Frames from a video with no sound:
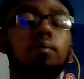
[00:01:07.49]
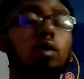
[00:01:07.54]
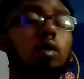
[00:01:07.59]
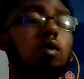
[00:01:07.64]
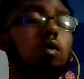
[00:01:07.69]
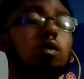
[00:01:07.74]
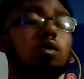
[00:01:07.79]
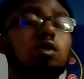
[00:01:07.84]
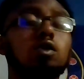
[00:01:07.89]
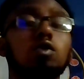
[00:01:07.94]

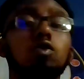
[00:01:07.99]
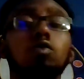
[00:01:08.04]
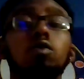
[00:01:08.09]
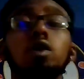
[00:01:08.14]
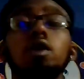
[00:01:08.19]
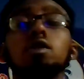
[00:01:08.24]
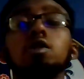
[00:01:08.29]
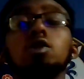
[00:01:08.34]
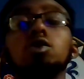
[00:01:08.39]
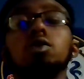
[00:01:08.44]
because you
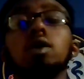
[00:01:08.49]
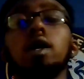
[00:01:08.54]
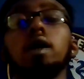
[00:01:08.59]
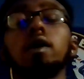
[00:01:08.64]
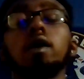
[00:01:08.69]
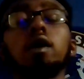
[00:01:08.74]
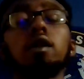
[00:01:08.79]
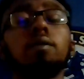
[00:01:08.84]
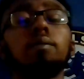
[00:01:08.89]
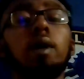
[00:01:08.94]
need to try
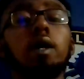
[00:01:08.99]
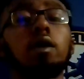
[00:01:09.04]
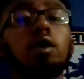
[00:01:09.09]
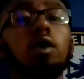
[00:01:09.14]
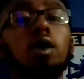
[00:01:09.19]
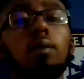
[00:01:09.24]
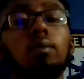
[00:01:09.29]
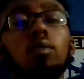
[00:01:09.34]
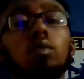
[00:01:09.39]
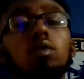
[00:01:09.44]
and get back the
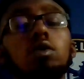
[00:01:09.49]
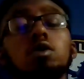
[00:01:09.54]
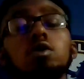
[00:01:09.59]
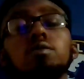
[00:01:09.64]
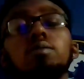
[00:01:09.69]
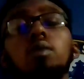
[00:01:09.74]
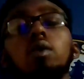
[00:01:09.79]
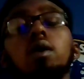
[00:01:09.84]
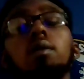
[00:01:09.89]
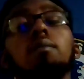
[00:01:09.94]
number one
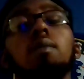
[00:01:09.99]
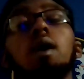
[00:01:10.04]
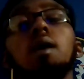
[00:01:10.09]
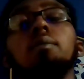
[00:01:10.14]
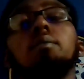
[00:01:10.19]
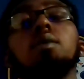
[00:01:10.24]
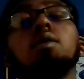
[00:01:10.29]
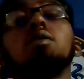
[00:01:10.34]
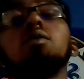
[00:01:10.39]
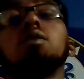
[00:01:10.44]
spot, in my
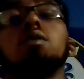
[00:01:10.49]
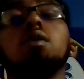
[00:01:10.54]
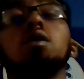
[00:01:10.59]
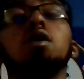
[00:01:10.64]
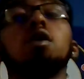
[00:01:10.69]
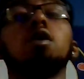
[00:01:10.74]
opinion.